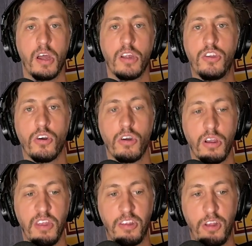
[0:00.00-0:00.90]
during
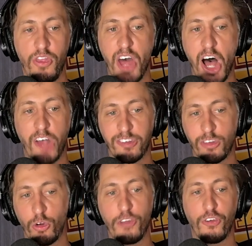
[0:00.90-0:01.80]
the
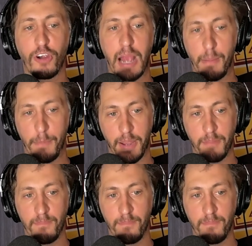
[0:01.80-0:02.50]
2024 Combine.